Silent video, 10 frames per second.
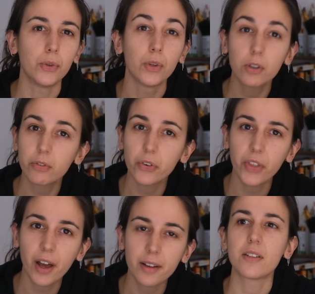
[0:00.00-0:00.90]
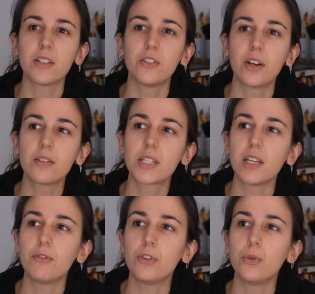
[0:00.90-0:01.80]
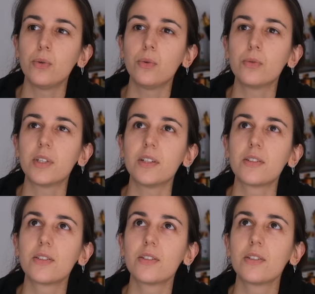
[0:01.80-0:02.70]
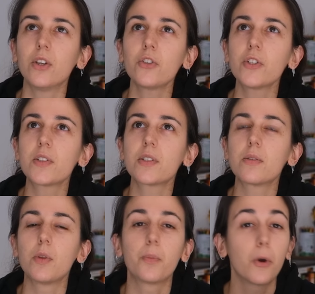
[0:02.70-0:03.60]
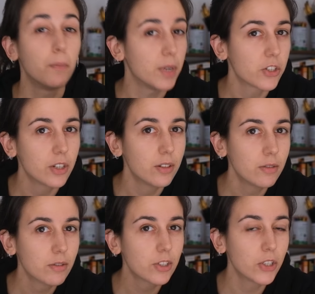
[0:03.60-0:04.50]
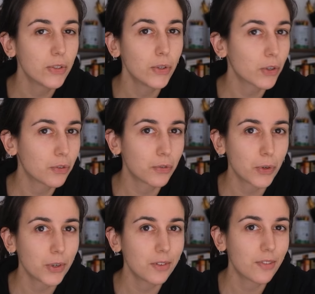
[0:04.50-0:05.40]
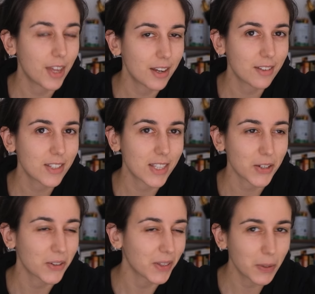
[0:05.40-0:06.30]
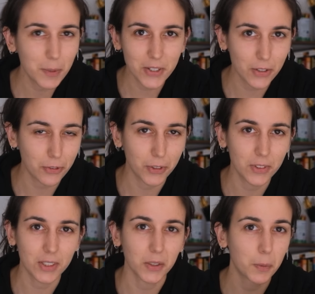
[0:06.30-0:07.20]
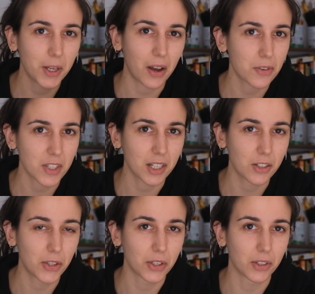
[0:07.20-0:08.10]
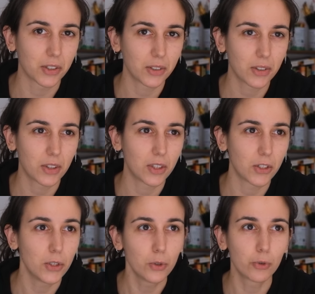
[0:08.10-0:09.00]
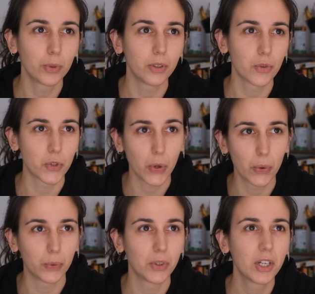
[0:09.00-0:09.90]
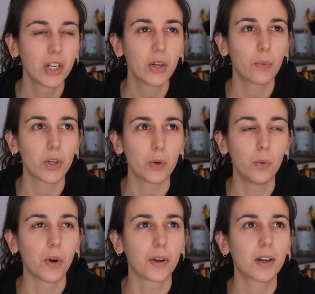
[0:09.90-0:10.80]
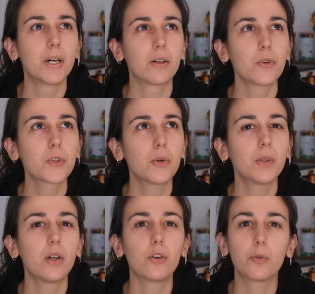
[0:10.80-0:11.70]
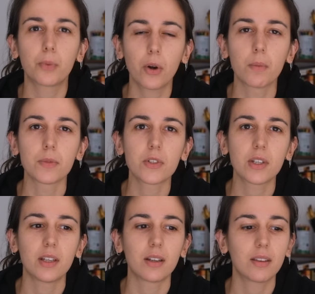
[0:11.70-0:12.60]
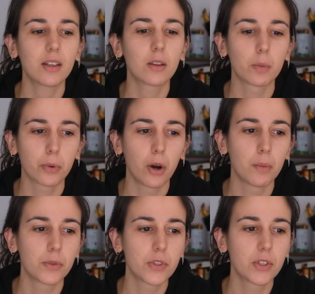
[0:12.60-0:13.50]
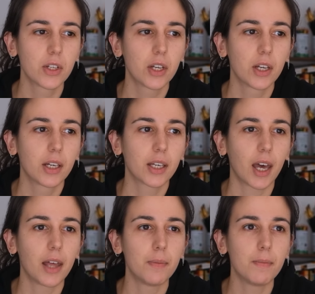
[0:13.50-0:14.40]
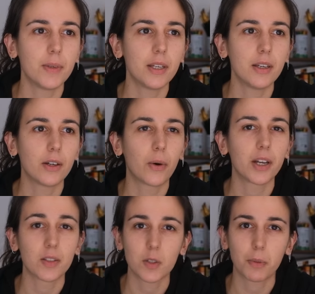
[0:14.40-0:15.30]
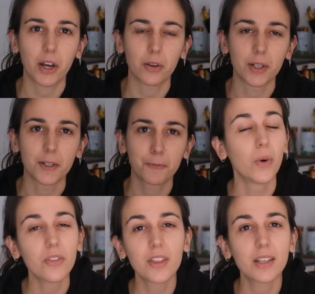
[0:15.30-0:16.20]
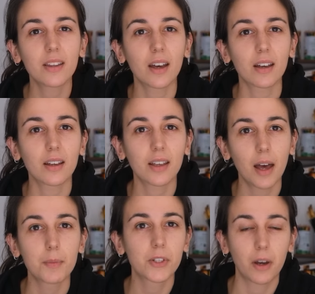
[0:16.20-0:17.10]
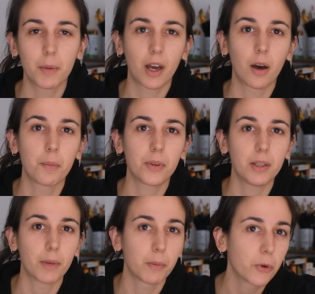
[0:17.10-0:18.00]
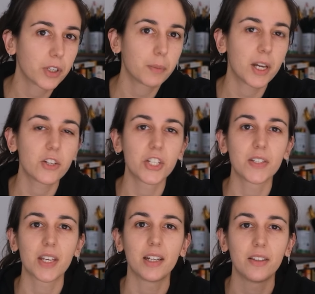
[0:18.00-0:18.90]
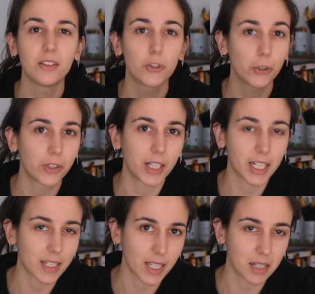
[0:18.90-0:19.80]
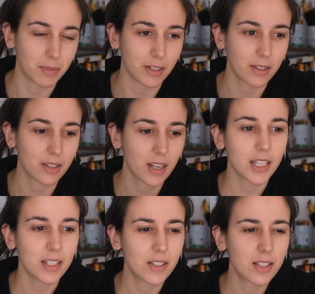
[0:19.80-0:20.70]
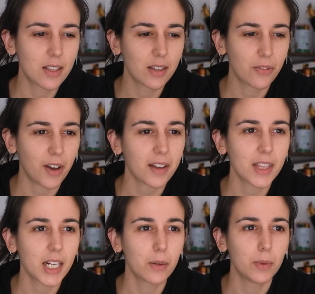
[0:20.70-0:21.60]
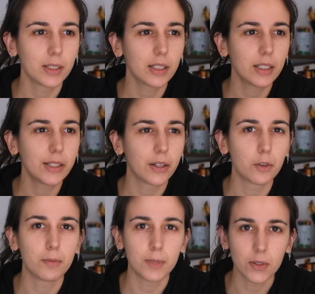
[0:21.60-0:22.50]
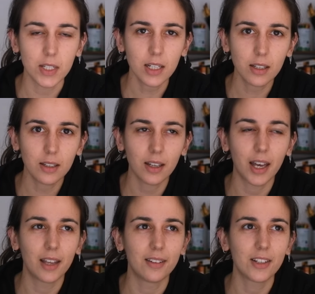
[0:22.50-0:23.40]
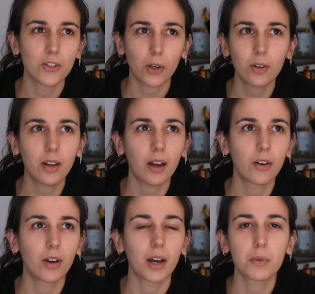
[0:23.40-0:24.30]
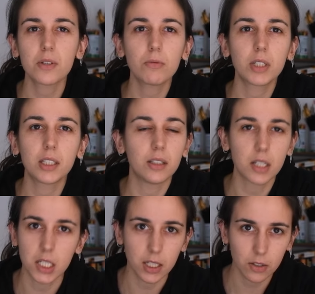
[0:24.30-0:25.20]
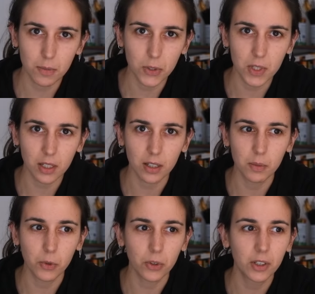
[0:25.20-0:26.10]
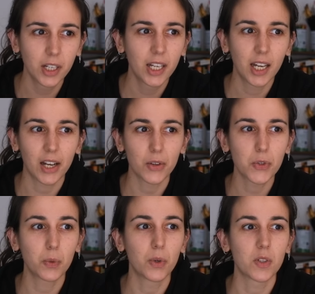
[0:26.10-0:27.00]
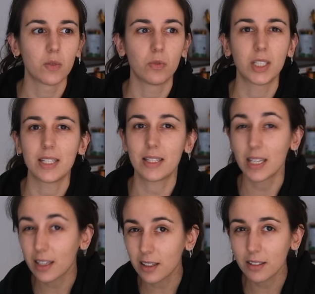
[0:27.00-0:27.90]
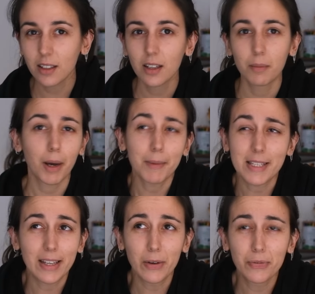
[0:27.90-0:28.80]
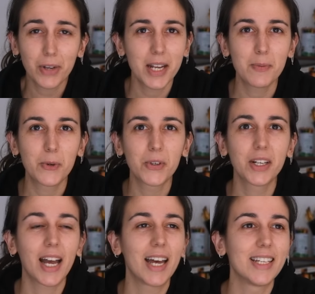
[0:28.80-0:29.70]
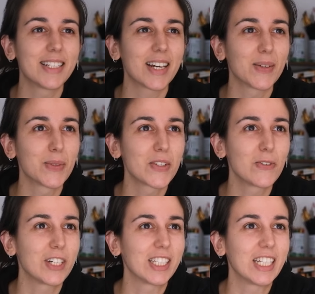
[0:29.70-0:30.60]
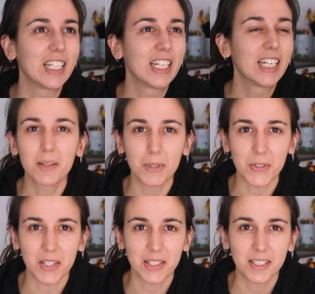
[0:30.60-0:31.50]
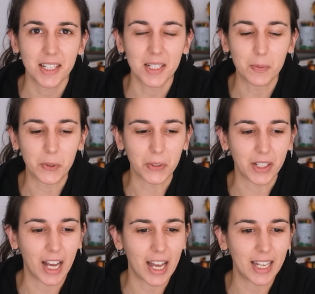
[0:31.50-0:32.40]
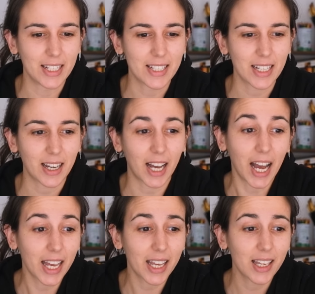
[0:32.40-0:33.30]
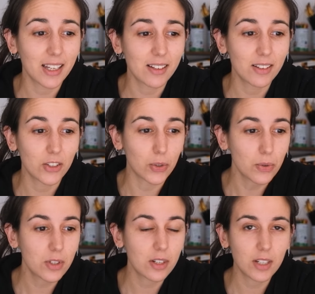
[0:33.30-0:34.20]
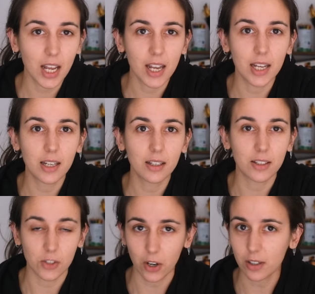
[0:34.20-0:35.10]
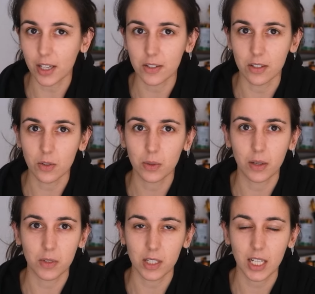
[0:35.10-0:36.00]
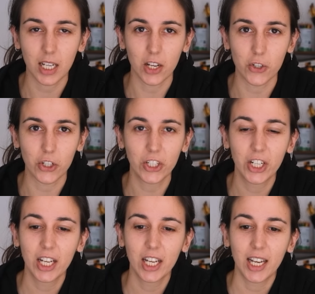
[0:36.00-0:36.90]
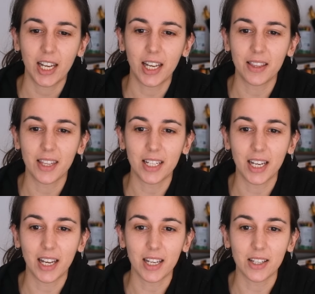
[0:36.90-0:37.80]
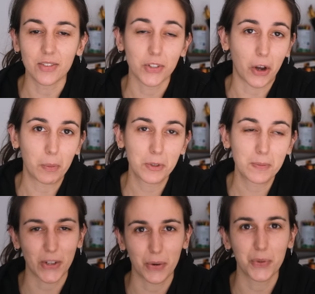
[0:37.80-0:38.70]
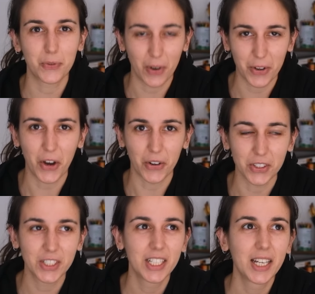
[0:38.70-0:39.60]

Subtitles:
look for that, because it does give you this, not just the permission to look for things that are a little bit different, a little bit outside the usual zone where you work, but also a lot of prompts. And I think the prompts can be quite inspiring. One thing that kept coming up in my morning pages and in the journaling assignments is the fact that I really love music, and it turned out I wasn't really listening to music anymore. I also wasn't really singing by myself anymore, and I wasn't really playing music anymore. And I used to take guitar lessons when I was a teenager, and then I stopped. Guitar was very hard.